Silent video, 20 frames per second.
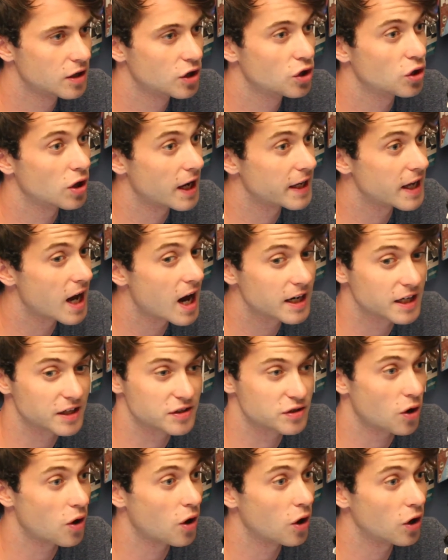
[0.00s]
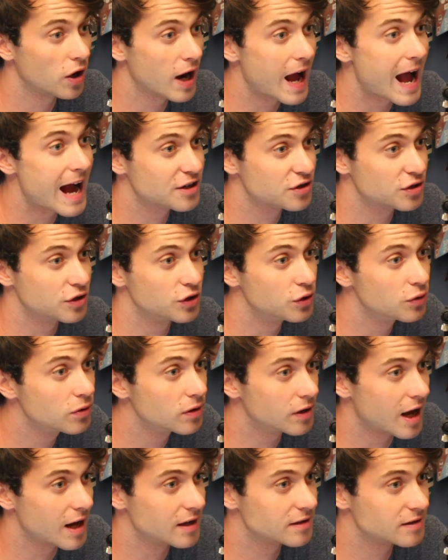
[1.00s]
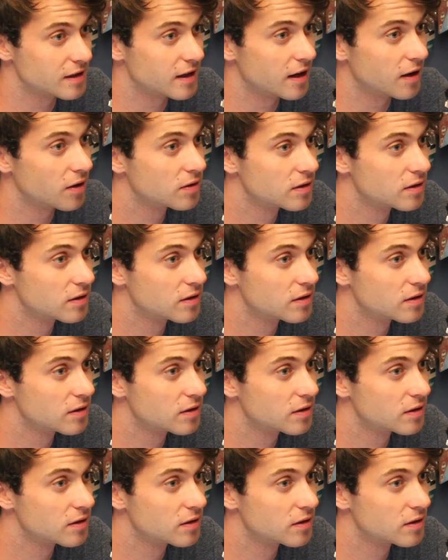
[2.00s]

Cryonics are actually utilized now.